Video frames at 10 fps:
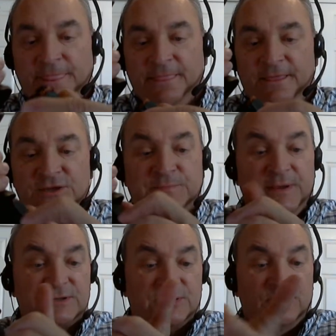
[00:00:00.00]
this
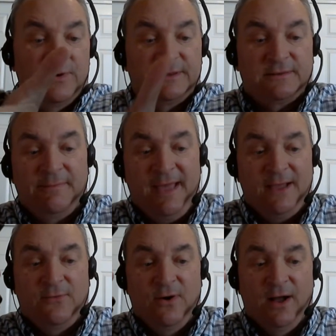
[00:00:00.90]
pistol with the
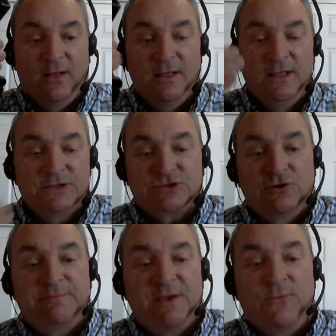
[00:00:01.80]
magwell. So
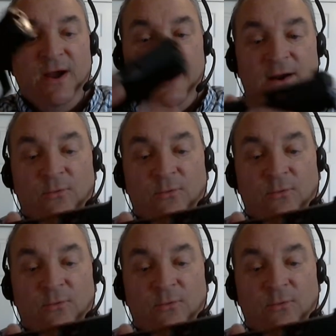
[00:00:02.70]
beware,